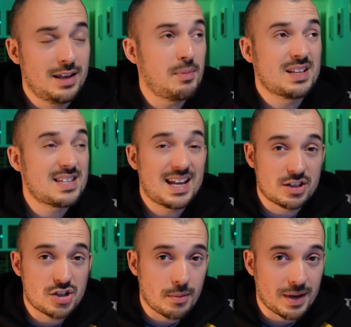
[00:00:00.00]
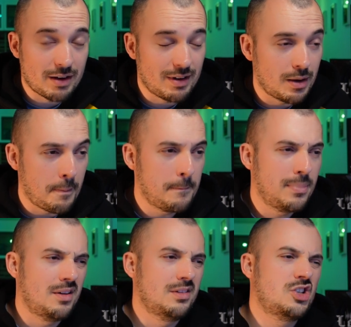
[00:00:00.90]
you might take a Terminator out,
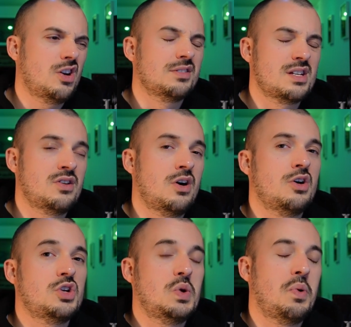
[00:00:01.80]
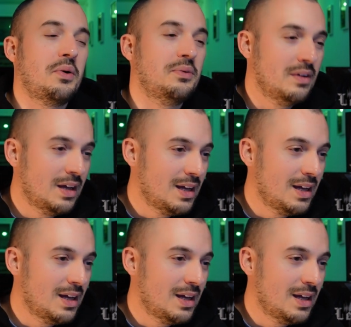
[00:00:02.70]
but the chances are you won't.